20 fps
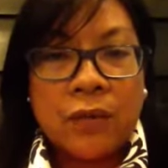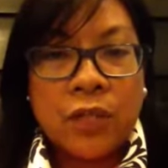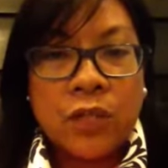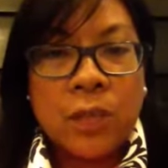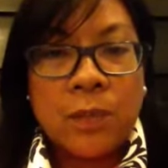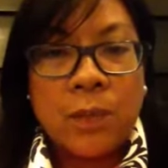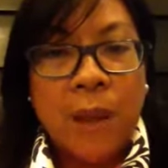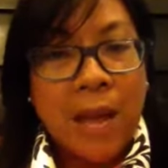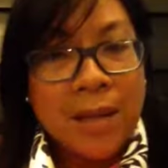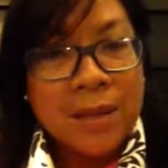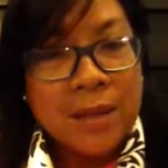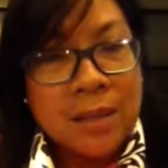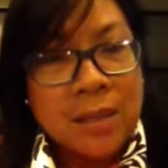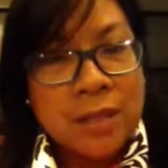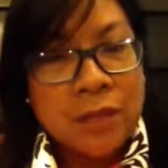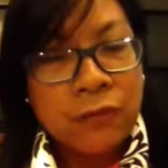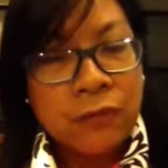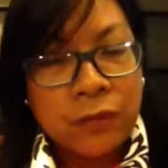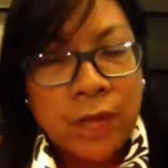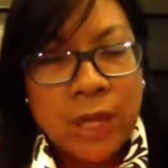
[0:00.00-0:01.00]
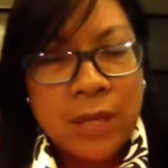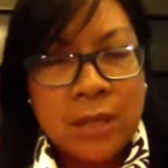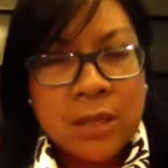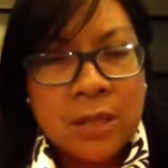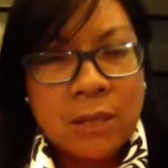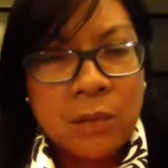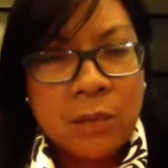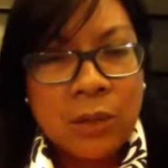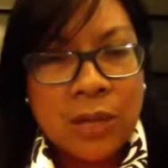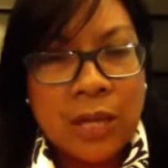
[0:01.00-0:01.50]
passes the flight
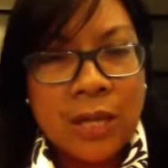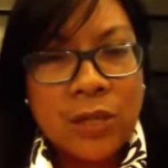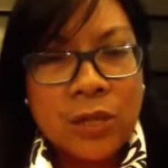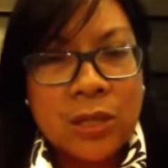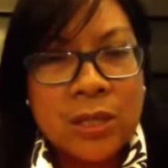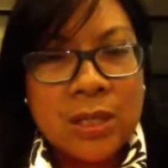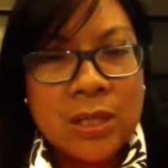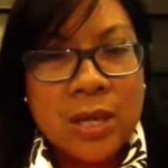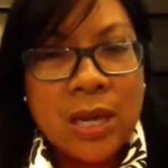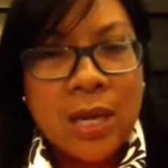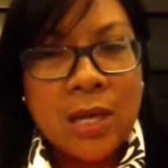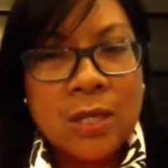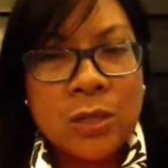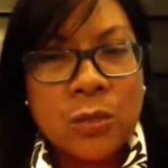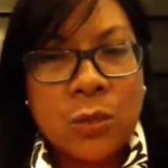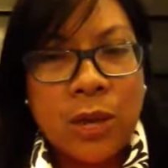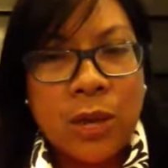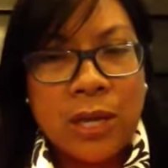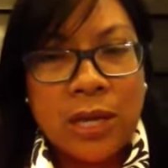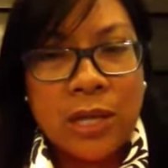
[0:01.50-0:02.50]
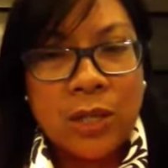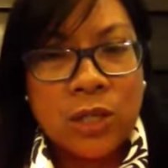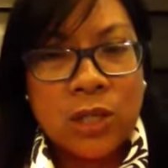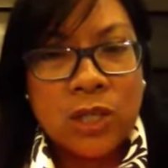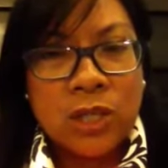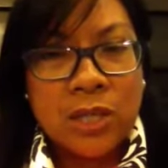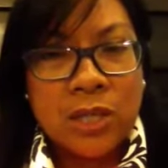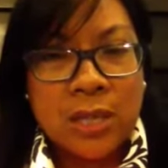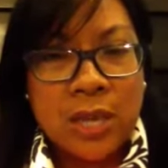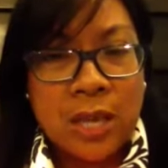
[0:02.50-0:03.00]
simulation test, why can't she
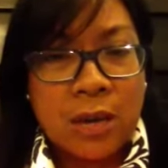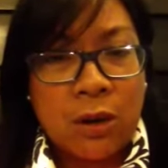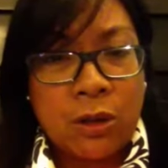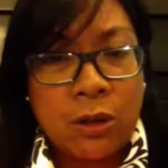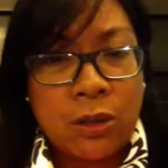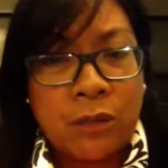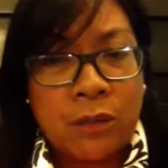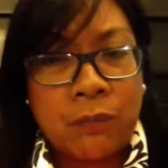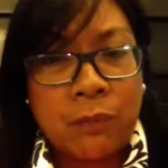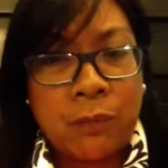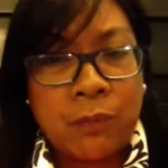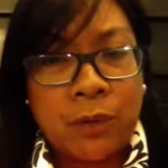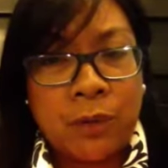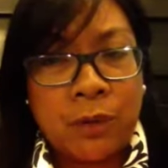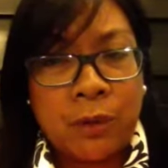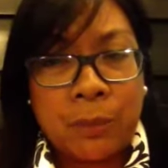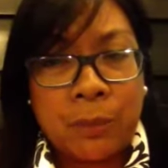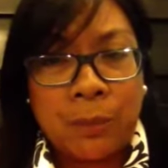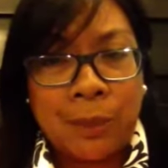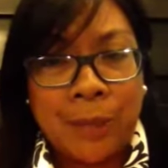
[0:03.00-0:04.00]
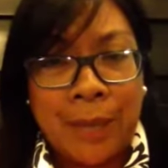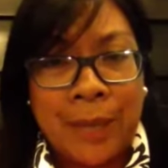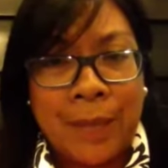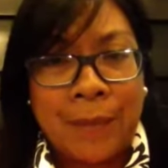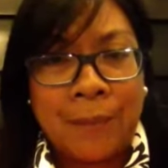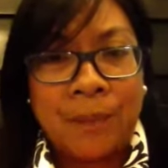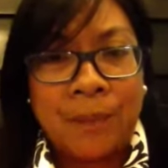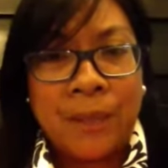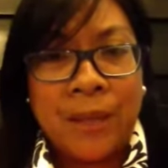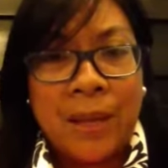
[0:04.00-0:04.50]
just get on the
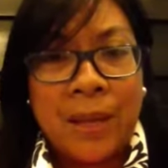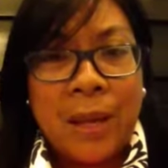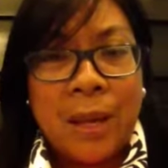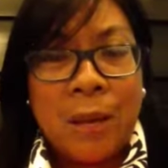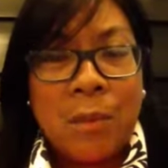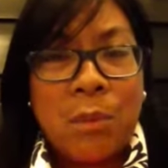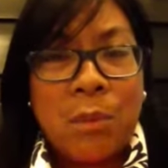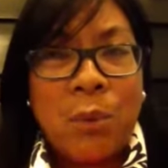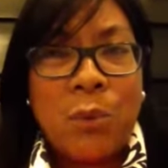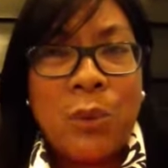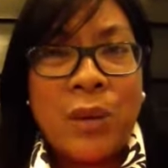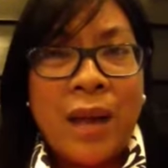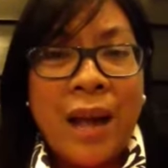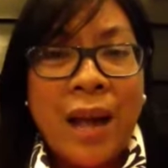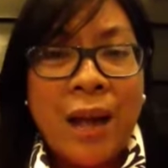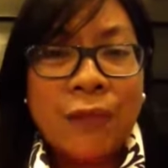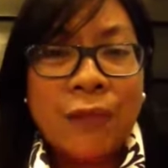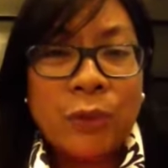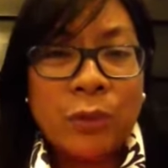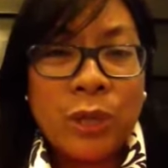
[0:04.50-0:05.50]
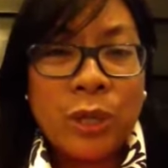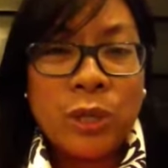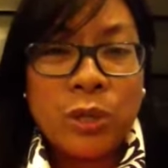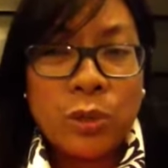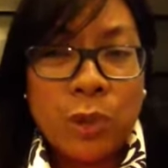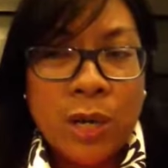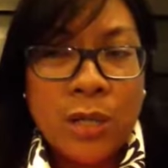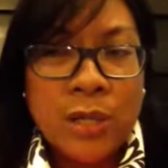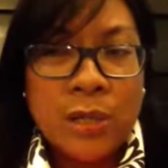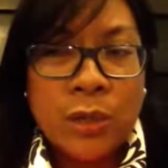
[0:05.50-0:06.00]
plane? But we have to
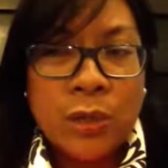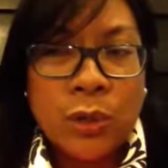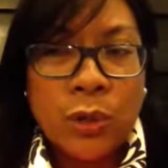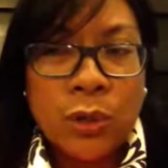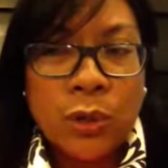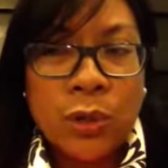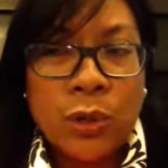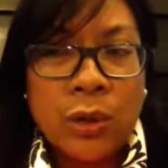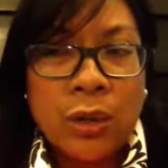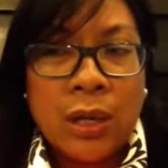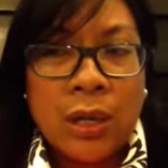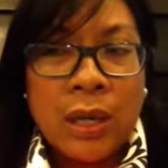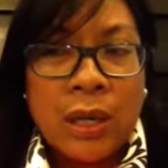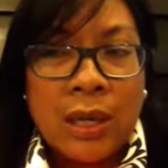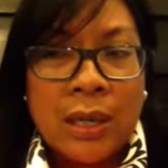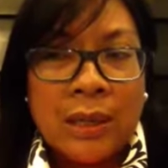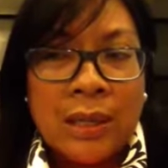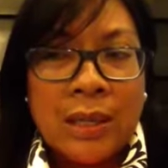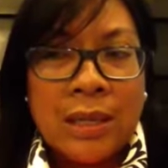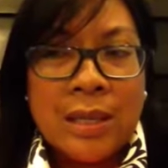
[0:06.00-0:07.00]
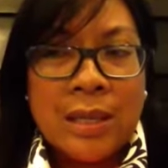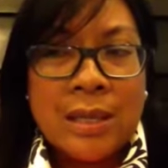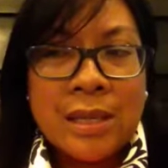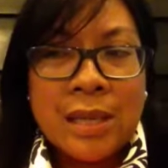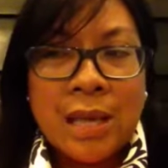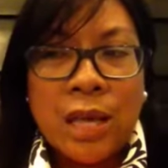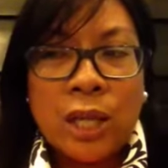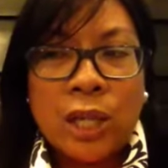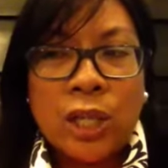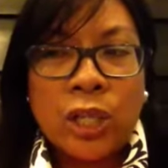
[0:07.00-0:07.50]
address these
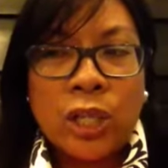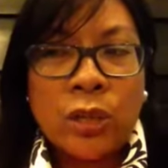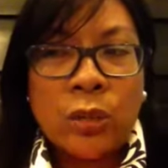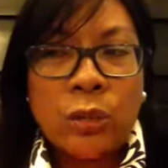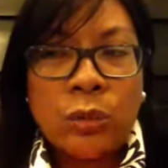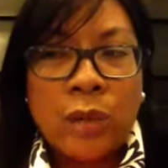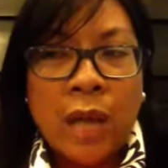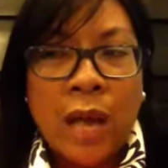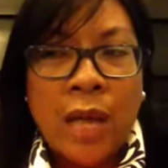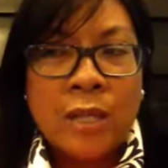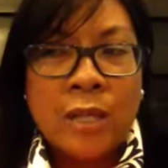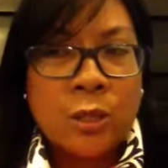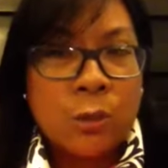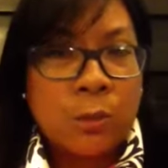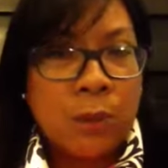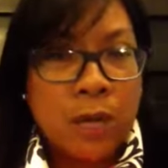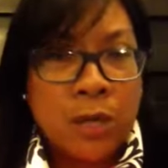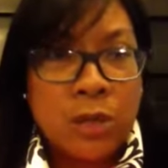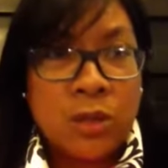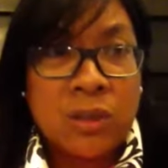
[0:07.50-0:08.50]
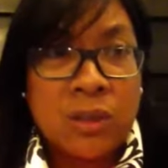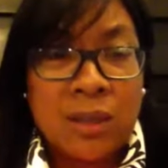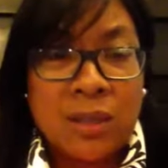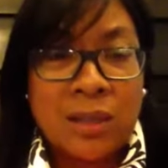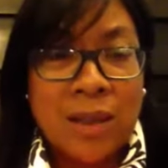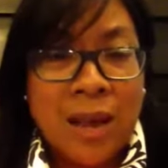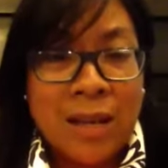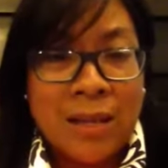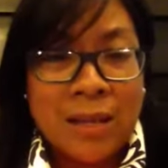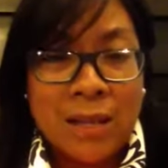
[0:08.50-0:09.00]
acute exacerbation
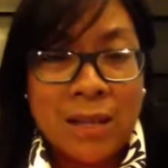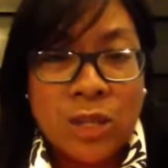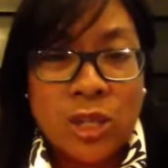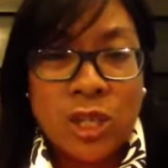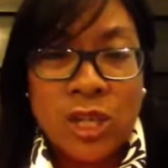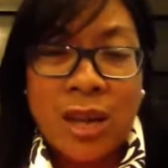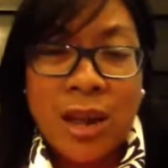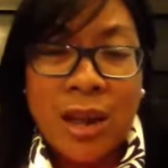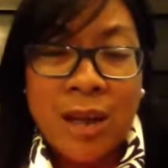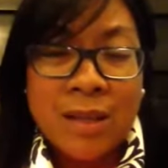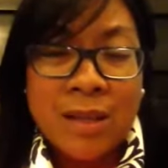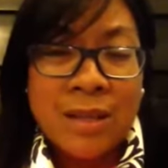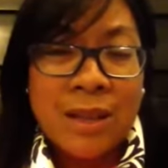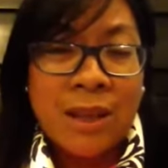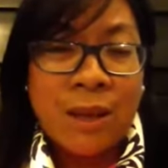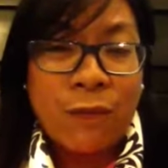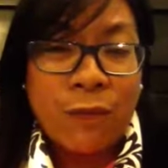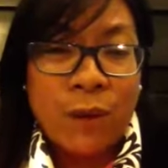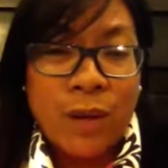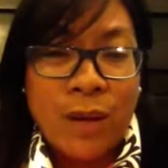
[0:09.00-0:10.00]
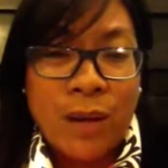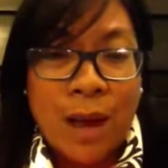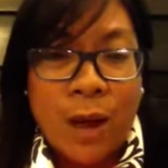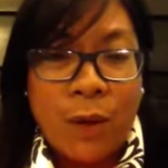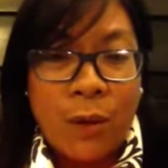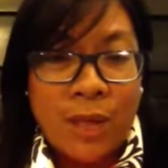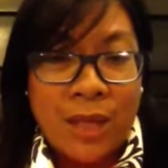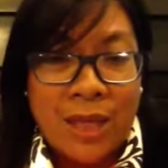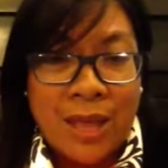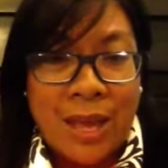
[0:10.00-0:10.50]
attacks that she has every now
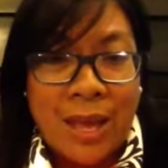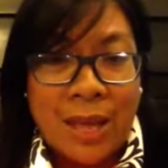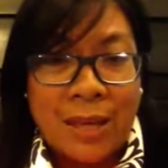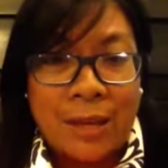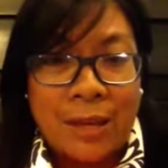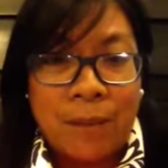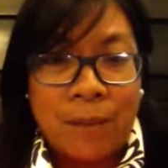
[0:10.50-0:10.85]
and then.